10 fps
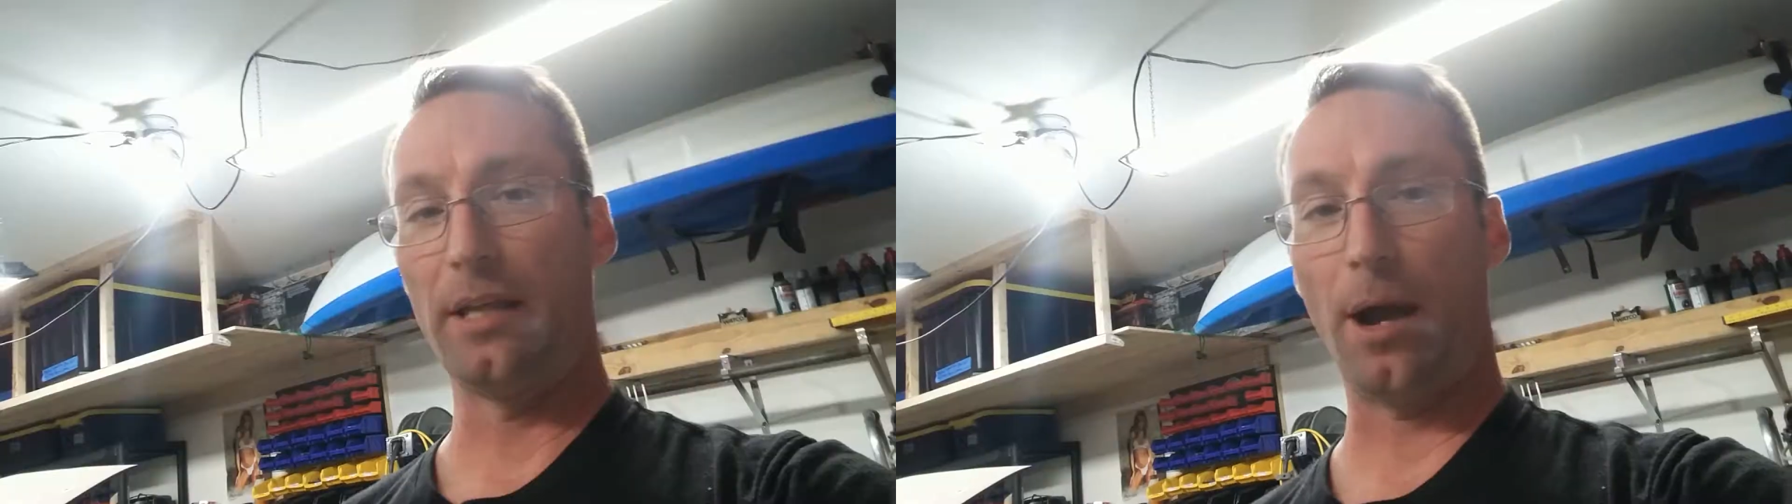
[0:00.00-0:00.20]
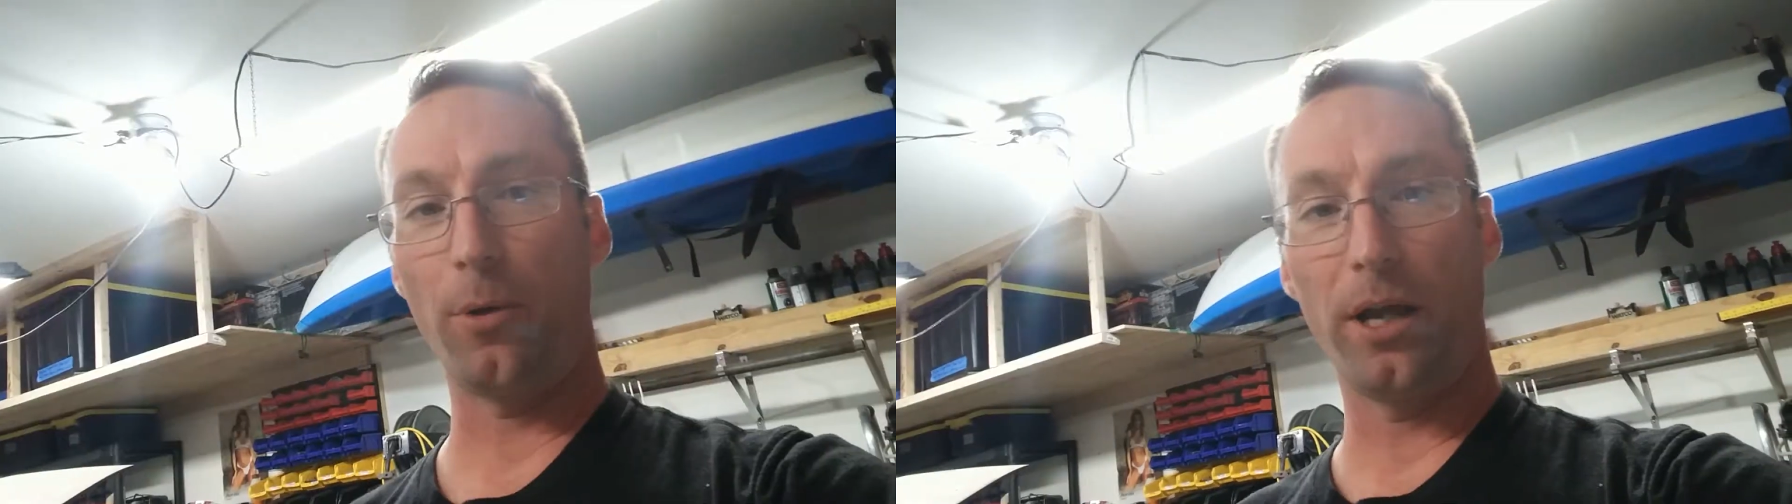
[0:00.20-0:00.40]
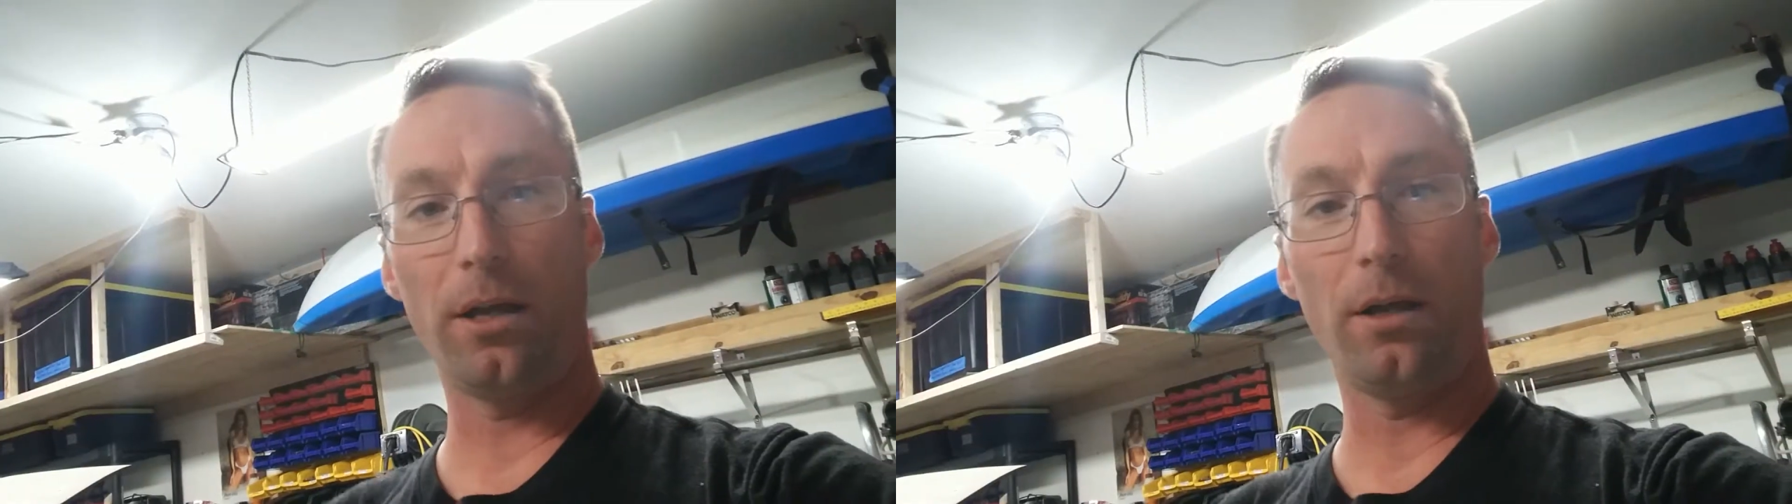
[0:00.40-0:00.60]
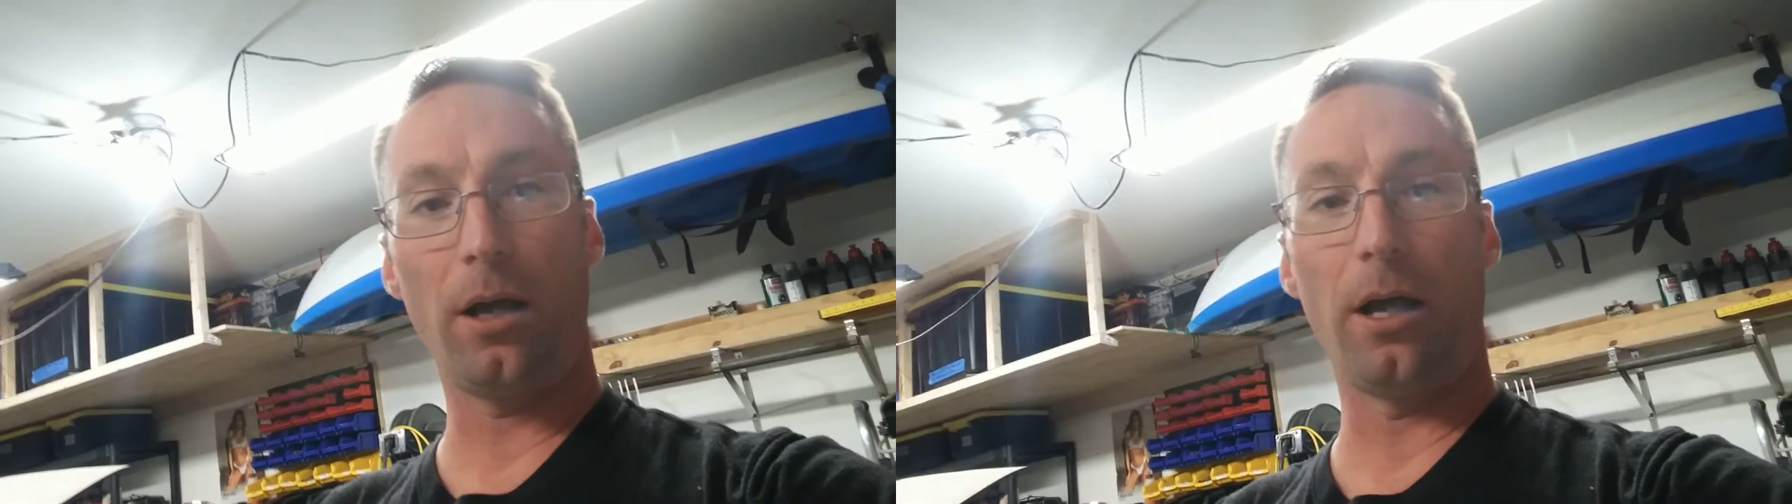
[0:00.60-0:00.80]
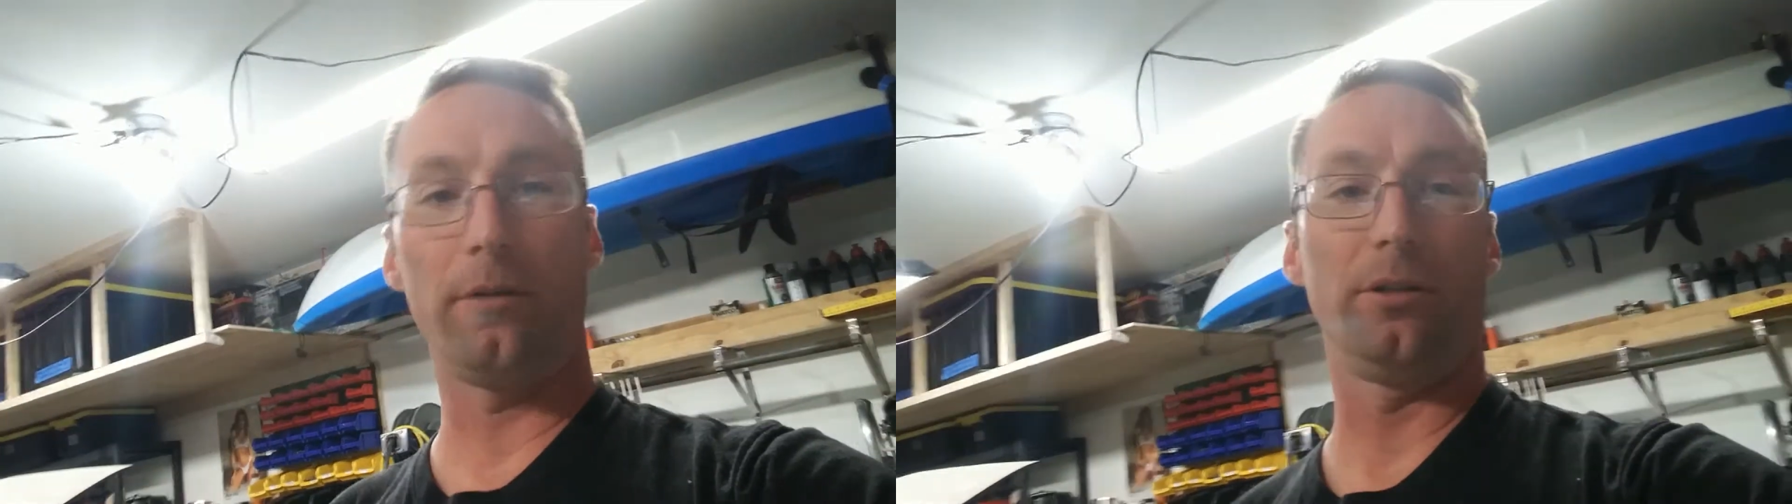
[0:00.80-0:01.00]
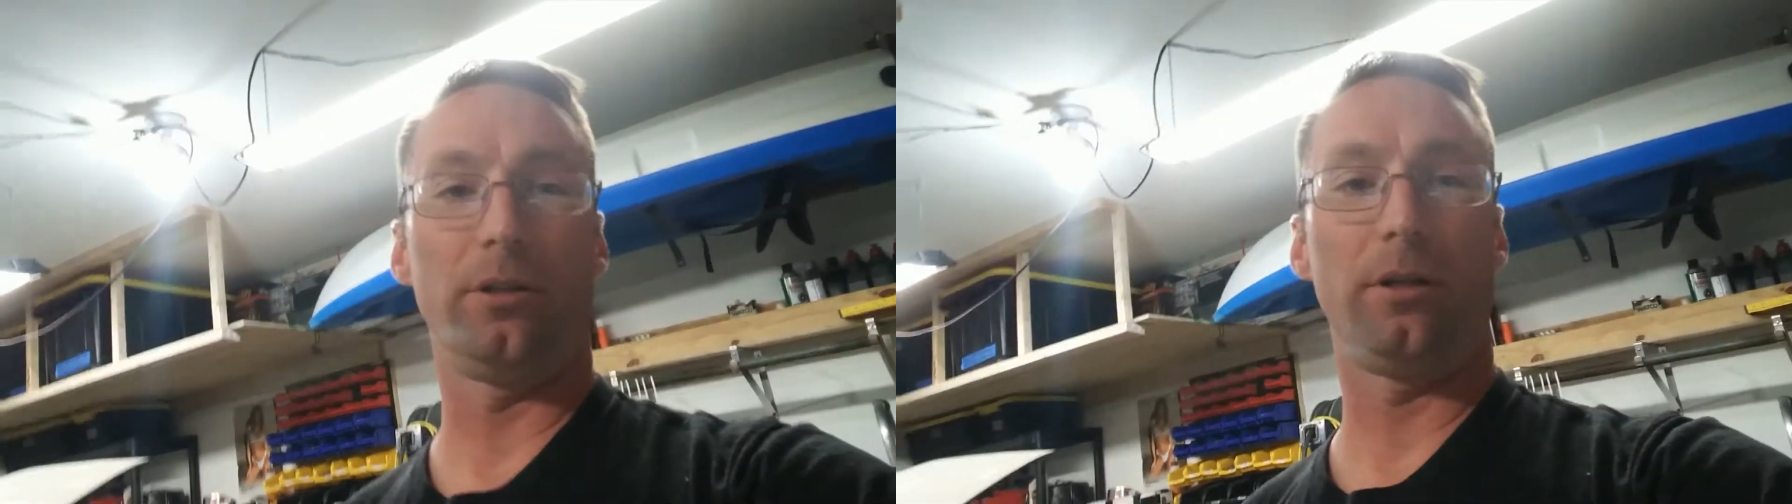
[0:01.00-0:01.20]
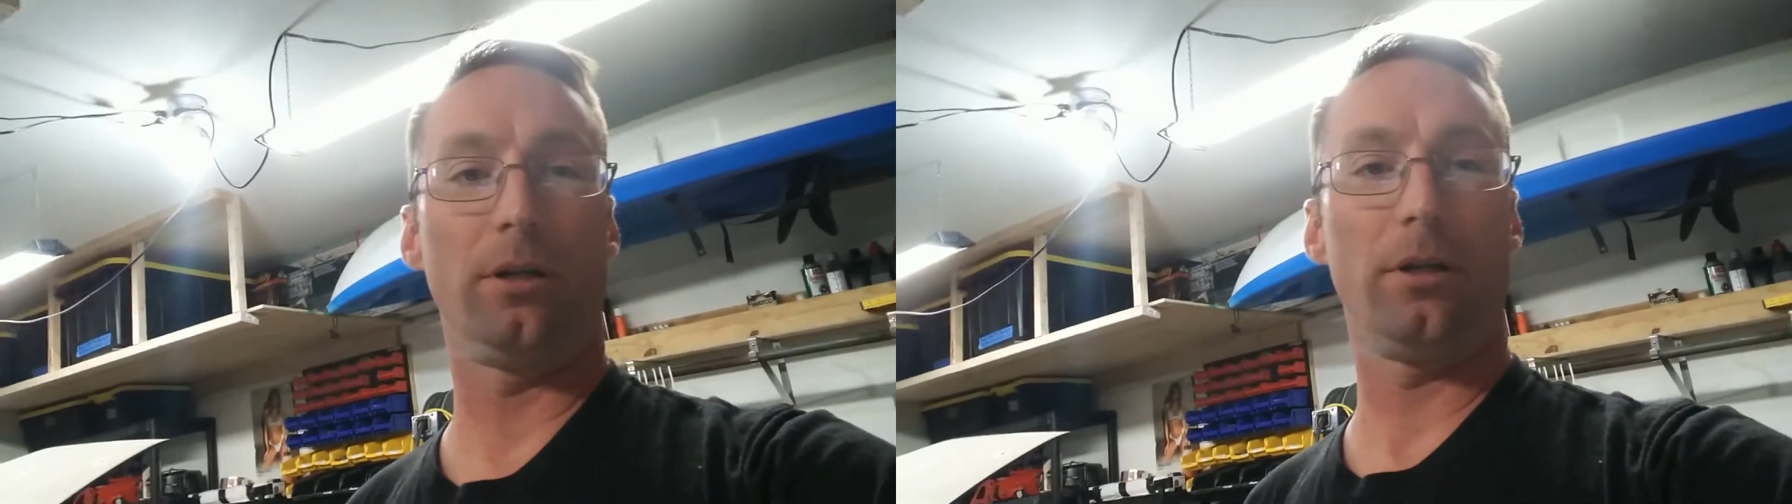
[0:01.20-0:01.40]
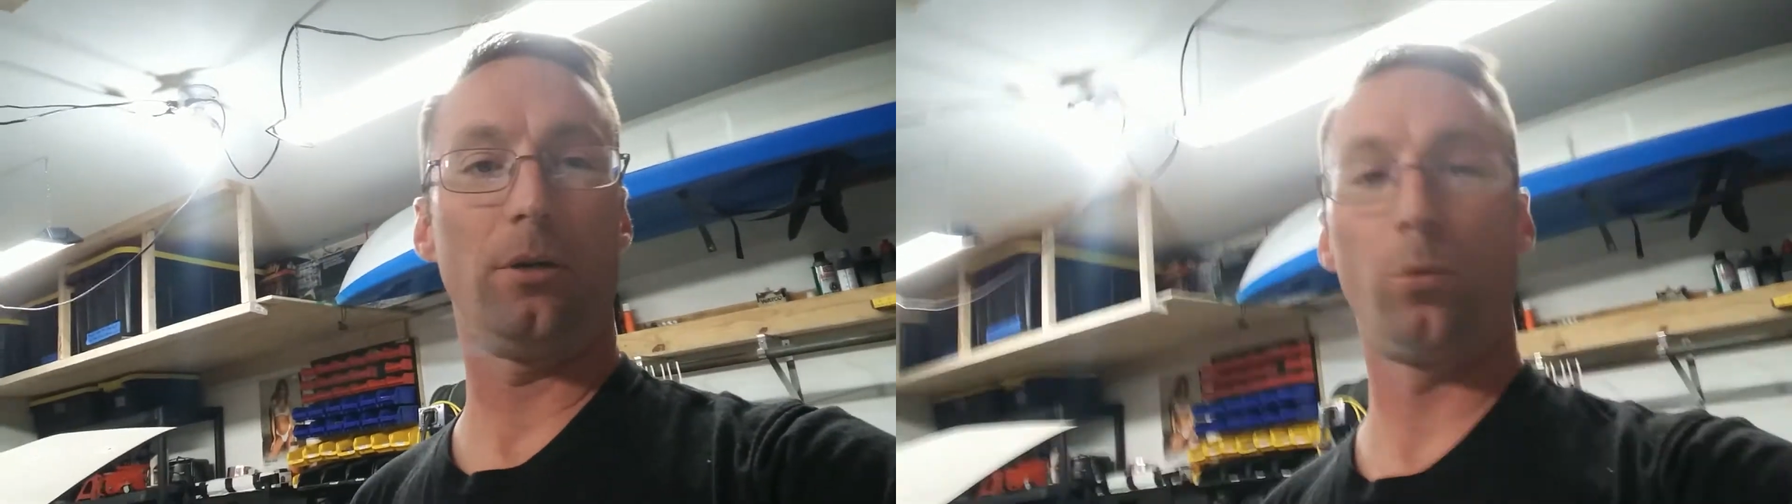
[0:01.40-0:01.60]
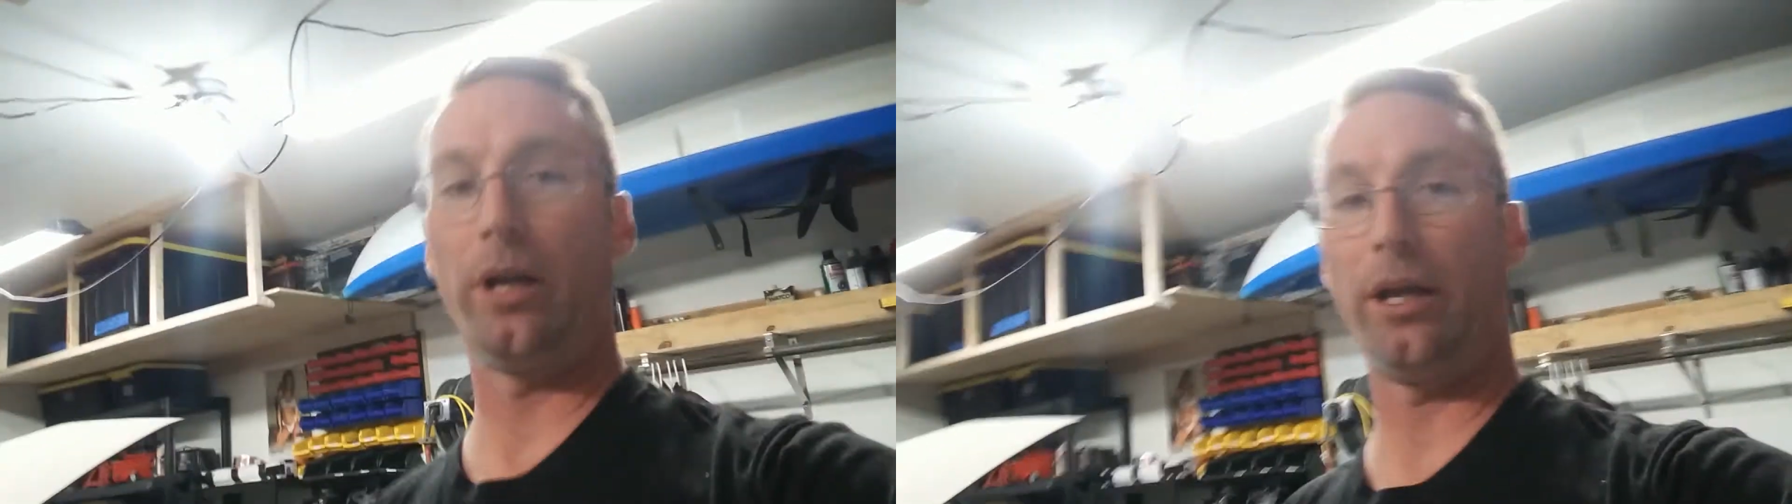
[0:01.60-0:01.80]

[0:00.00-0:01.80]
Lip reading: That way, when